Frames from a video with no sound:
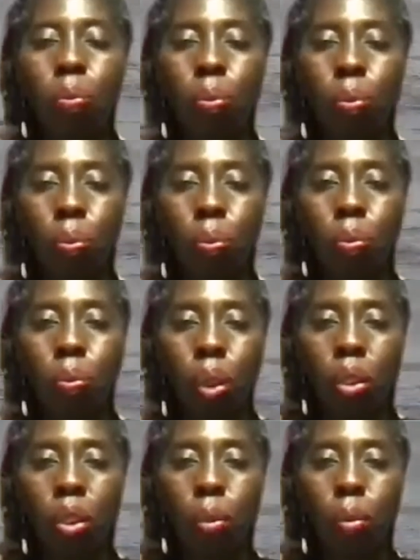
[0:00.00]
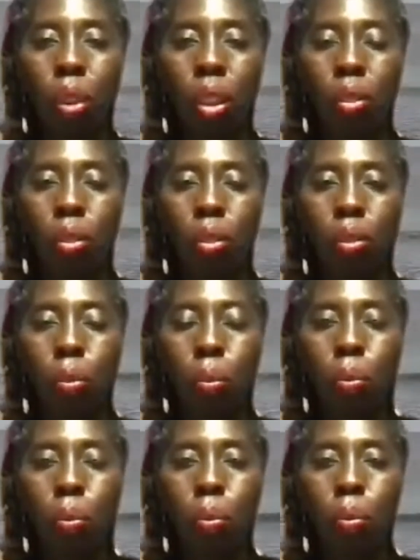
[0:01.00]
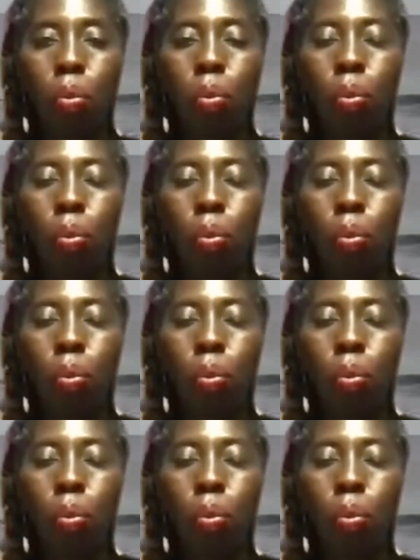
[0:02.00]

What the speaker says: This is what you see. So this